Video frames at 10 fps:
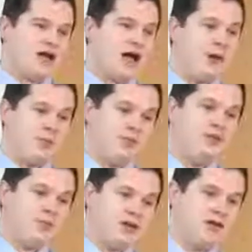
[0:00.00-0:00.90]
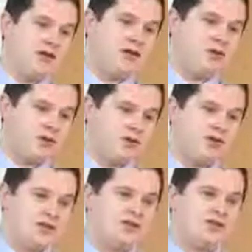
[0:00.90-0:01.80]
happened to be
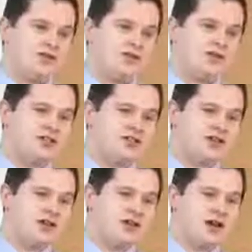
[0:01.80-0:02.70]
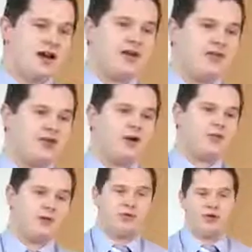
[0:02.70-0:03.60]
quantity surveyors originally, and I thought, oh
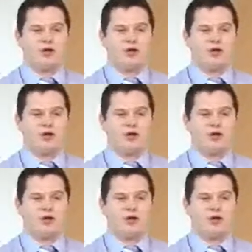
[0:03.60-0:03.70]
well,